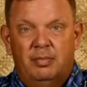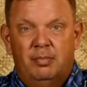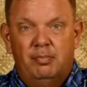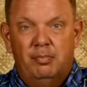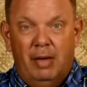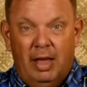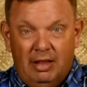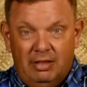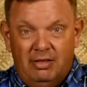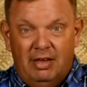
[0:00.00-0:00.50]

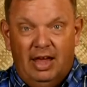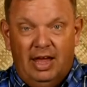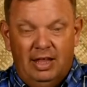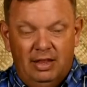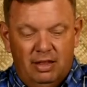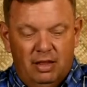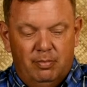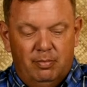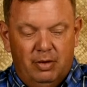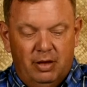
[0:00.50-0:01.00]

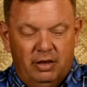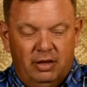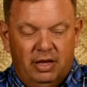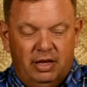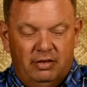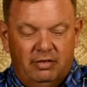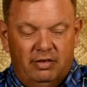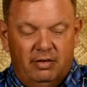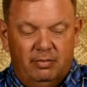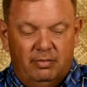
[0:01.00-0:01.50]
maintain the
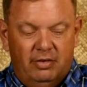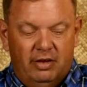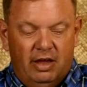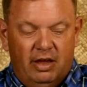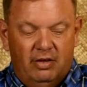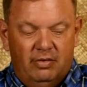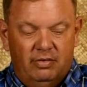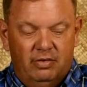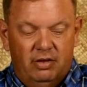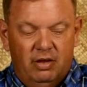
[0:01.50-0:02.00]
buildings
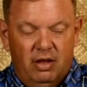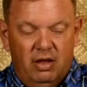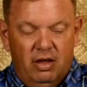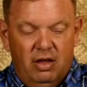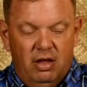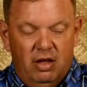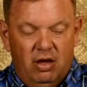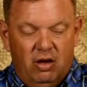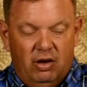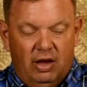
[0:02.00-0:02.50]
themselves.
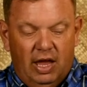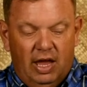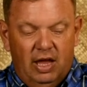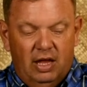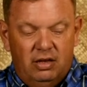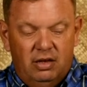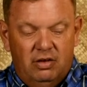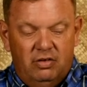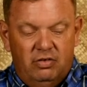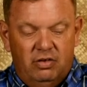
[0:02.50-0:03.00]
Okay,
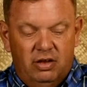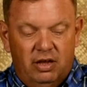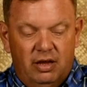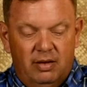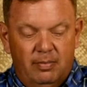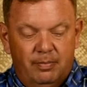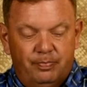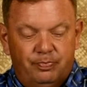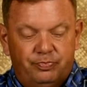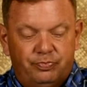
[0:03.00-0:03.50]

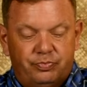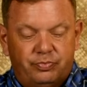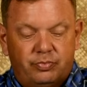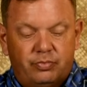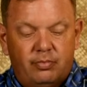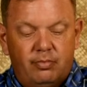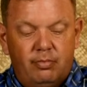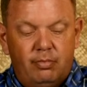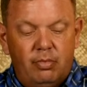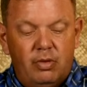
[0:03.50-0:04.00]
additionally,
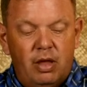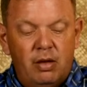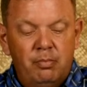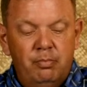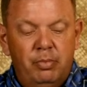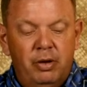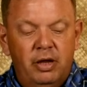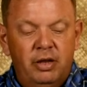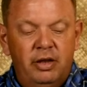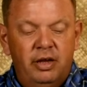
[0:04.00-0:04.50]

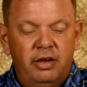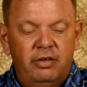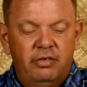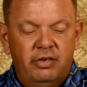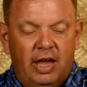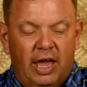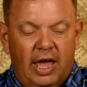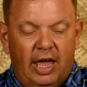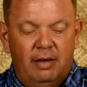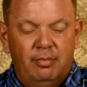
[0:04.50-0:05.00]
buildings
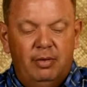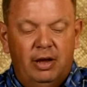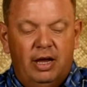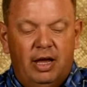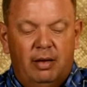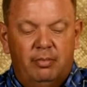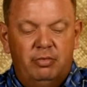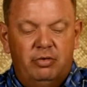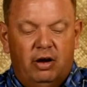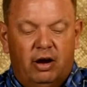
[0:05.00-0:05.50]
can
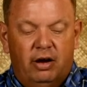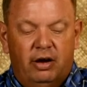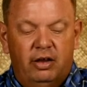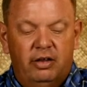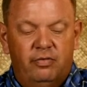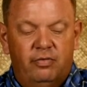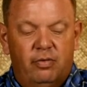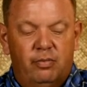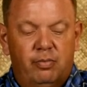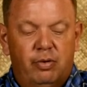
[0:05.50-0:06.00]
become
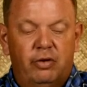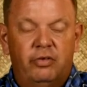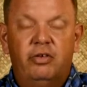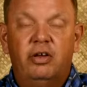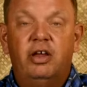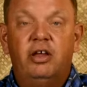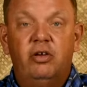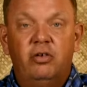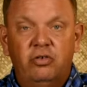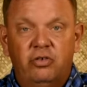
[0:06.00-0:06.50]
targets for
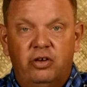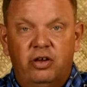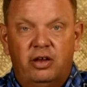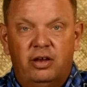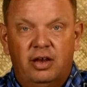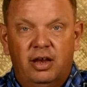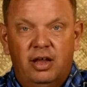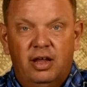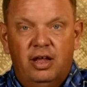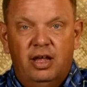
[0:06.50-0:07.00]

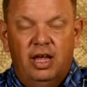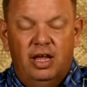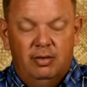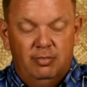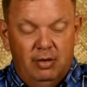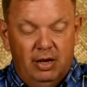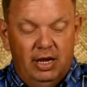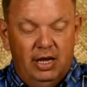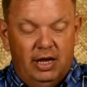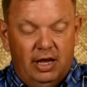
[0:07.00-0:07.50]
persecution
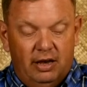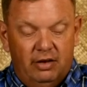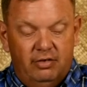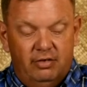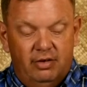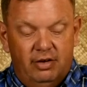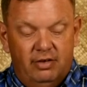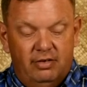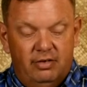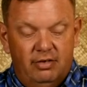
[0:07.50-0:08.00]
in many
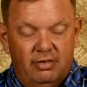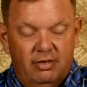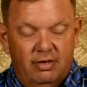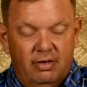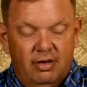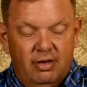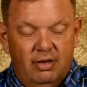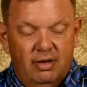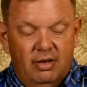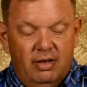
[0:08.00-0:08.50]
countries.
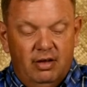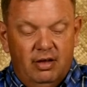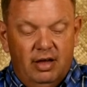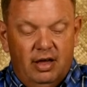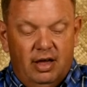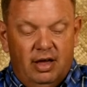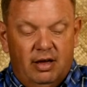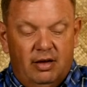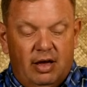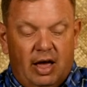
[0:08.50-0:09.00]

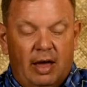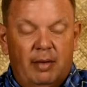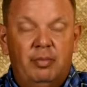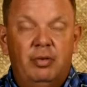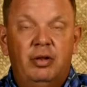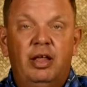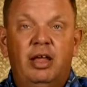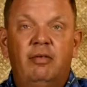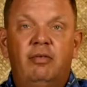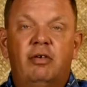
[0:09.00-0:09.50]
I
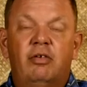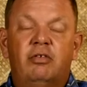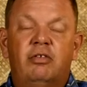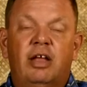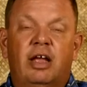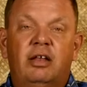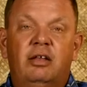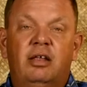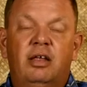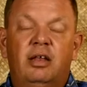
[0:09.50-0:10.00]
believe it was
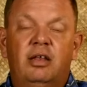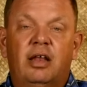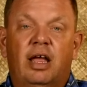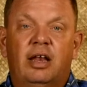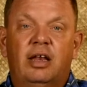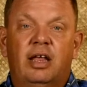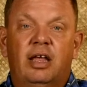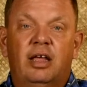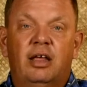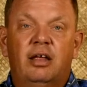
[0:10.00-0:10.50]

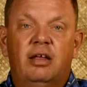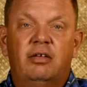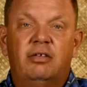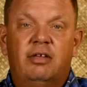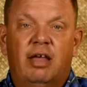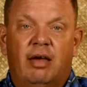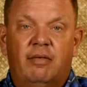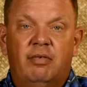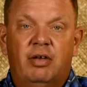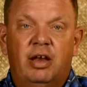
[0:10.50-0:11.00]

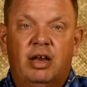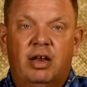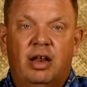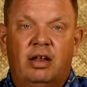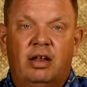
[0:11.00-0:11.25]
1997 and